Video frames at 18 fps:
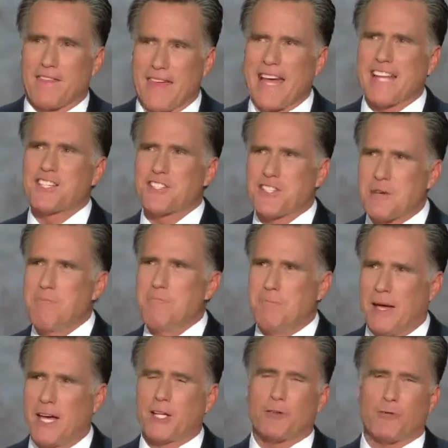That's the
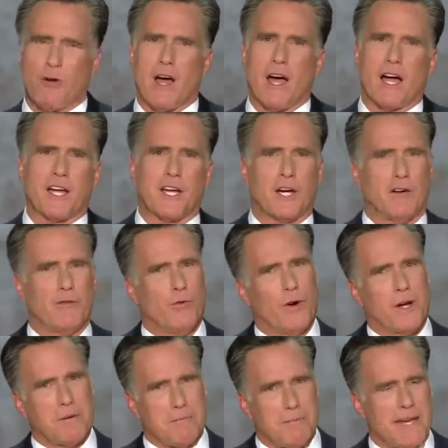bedrock
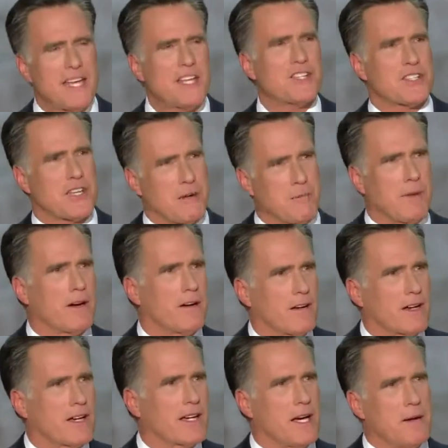of what makes
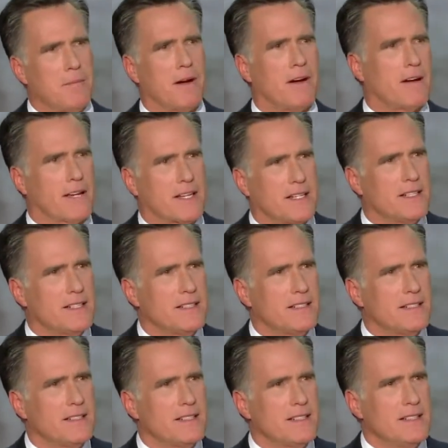America, America.
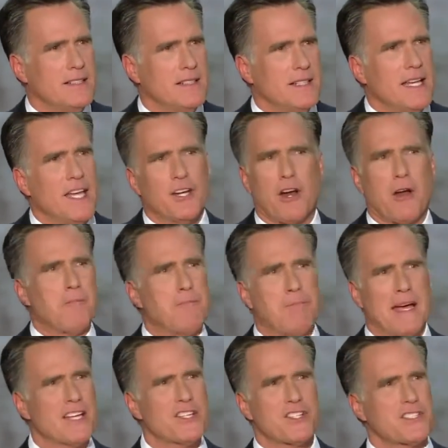In our
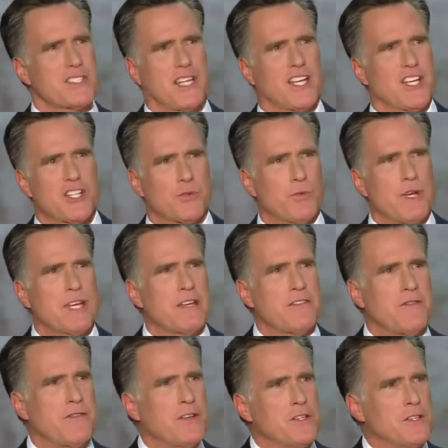best days, we
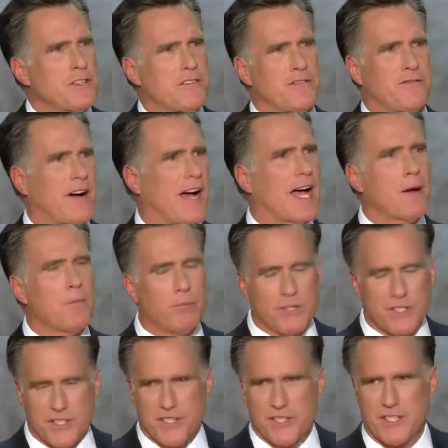can feel the
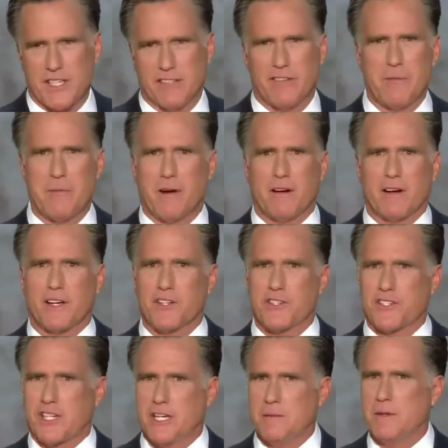vibrancy of
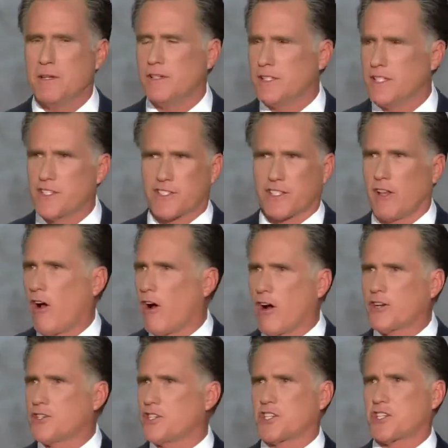America's communities,
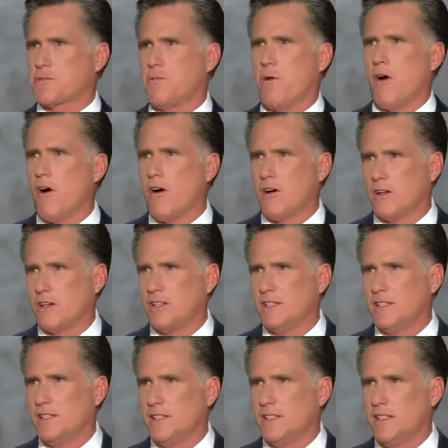large and
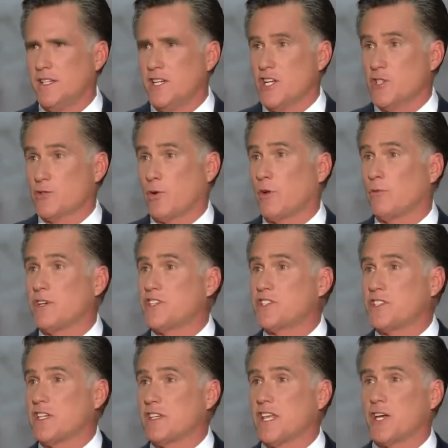small. It's when
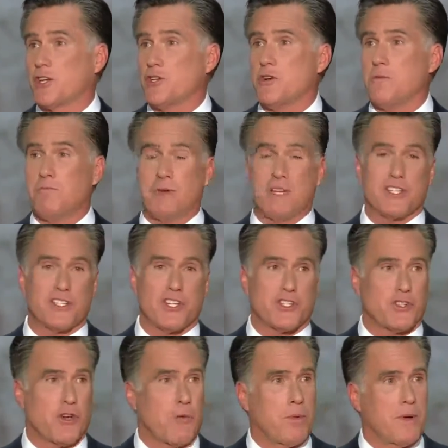we see that new
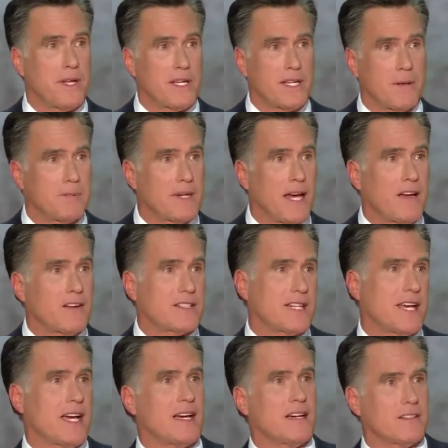business opening up
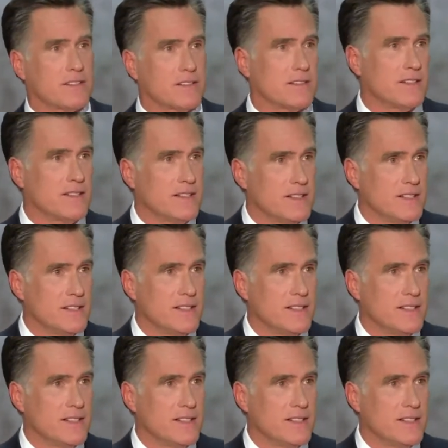downtown.